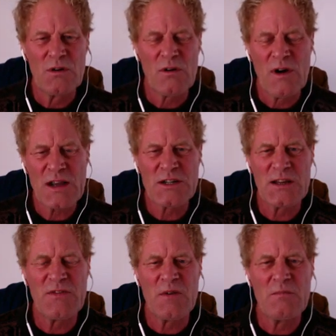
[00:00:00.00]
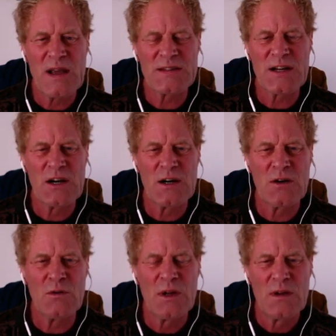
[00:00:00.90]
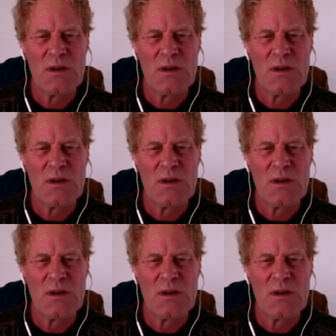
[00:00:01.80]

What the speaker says: or actually from Mexico